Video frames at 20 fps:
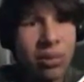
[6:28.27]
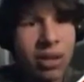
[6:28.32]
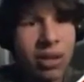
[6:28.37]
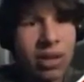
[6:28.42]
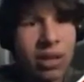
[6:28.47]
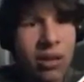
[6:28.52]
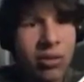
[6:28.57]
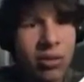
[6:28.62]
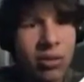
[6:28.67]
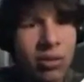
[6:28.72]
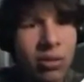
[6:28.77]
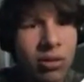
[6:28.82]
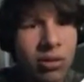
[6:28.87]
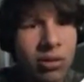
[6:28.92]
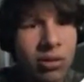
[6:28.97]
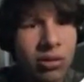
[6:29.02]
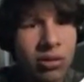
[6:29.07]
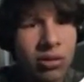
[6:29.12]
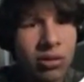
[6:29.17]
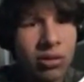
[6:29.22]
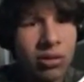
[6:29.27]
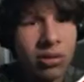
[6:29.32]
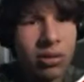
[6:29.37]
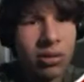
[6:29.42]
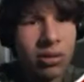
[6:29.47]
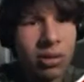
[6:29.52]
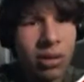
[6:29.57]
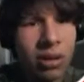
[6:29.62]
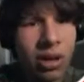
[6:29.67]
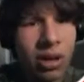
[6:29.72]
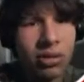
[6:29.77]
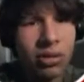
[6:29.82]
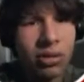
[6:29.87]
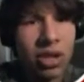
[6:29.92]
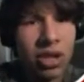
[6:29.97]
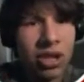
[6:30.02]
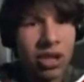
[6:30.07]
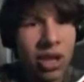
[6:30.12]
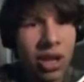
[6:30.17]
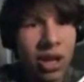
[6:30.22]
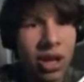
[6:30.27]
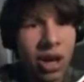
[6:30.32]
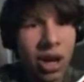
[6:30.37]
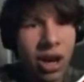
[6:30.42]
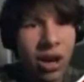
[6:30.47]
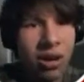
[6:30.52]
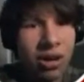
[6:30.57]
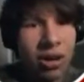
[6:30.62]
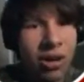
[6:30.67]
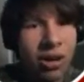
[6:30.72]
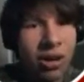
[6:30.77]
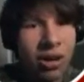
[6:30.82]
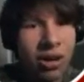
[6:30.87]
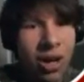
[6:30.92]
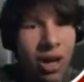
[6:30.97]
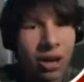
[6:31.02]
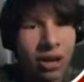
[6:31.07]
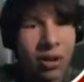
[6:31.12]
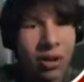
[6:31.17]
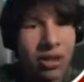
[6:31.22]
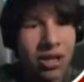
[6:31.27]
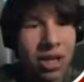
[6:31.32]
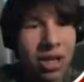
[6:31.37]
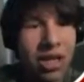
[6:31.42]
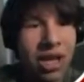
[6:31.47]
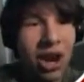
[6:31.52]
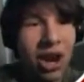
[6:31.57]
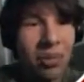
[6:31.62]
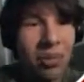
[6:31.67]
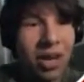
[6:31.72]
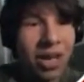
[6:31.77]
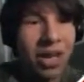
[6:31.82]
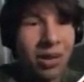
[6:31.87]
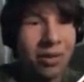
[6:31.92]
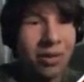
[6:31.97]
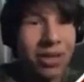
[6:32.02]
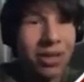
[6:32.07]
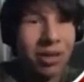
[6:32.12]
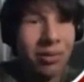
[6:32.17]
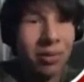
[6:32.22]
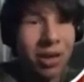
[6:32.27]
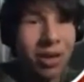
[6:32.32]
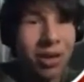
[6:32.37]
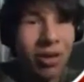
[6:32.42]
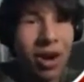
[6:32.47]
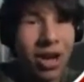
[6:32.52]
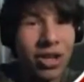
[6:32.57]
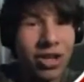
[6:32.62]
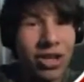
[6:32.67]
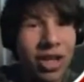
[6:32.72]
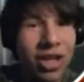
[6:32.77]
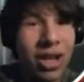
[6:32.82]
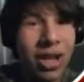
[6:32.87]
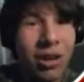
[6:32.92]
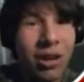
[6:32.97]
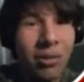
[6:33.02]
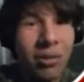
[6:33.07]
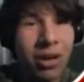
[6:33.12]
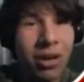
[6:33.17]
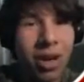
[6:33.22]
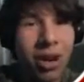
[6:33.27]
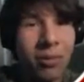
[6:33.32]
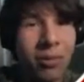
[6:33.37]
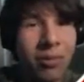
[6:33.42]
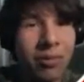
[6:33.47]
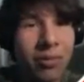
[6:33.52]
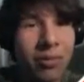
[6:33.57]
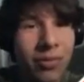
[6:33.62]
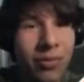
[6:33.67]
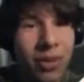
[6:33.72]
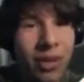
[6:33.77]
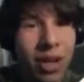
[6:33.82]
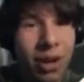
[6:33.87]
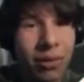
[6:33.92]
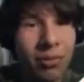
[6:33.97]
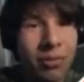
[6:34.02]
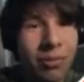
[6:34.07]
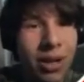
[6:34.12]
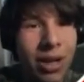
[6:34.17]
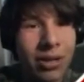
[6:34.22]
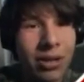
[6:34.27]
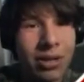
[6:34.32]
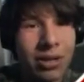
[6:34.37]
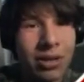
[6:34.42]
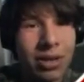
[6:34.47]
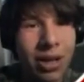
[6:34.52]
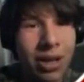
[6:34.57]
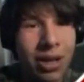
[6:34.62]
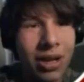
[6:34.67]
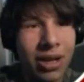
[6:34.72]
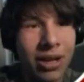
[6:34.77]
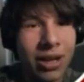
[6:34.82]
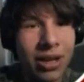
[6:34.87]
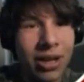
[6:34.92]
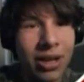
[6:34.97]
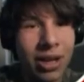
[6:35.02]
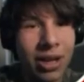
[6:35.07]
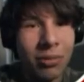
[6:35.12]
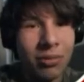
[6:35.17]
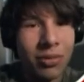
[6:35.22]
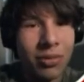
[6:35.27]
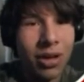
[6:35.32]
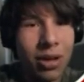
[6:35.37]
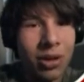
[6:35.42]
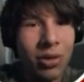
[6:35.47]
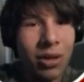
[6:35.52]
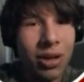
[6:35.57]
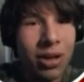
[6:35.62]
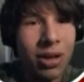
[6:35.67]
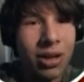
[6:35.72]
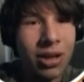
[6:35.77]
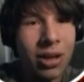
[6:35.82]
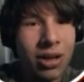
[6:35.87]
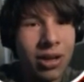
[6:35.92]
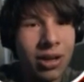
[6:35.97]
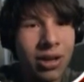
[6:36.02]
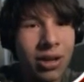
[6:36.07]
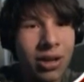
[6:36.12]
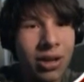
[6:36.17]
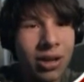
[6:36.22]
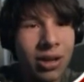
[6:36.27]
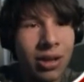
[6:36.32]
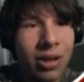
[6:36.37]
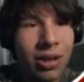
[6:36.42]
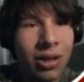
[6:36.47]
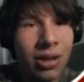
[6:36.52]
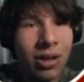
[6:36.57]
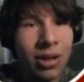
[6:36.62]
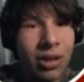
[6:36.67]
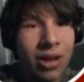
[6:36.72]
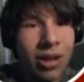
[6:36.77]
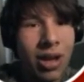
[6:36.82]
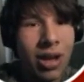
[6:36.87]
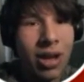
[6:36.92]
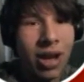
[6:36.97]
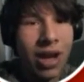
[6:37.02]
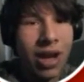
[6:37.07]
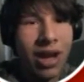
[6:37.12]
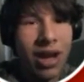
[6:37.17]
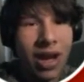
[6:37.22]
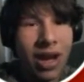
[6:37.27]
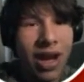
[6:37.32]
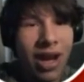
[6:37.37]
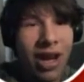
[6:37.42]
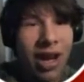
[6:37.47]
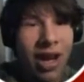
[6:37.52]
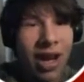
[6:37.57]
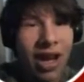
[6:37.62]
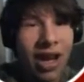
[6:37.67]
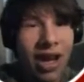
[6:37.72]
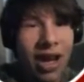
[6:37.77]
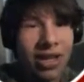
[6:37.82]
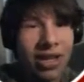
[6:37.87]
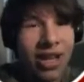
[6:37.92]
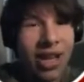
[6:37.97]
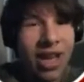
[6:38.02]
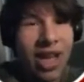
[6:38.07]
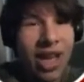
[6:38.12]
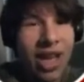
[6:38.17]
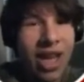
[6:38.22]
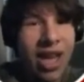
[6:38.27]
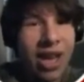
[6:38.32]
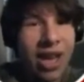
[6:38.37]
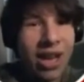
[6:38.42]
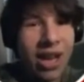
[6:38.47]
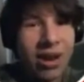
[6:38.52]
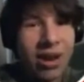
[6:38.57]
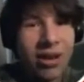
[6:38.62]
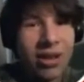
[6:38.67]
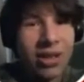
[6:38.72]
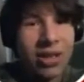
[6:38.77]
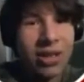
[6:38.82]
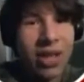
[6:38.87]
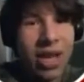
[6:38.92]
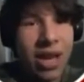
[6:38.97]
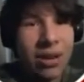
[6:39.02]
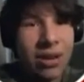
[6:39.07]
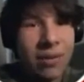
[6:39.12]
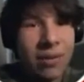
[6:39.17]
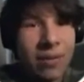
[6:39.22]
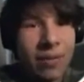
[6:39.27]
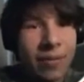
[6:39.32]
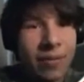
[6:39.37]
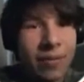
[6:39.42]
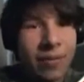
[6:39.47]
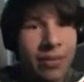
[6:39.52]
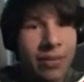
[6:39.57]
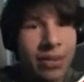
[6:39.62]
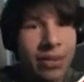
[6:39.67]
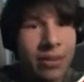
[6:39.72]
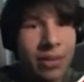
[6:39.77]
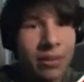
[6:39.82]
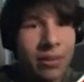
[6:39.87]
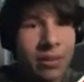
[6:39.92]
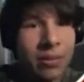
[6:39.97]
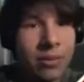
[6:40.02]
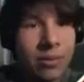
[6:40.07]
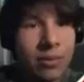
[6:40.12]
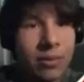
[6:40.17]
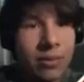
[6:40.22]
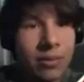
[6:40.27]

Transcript: Did I really complete this level? Oh, jeez. Oh, I thought he was going to kill me. I thought he was going to be crushed. But nope. Nope. That's uh, something new. Aha. Yeah, now he's dead.